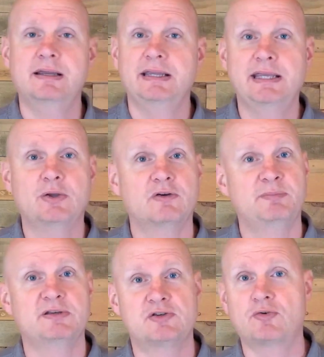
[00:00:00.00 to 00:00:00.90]
He could have
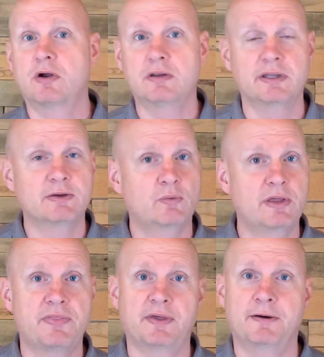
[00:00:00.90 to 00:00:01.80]
been struggling
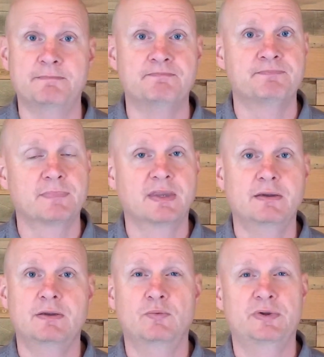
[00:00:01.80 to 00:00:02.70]

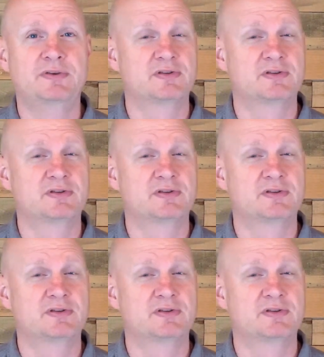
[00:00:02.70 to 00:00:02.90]
with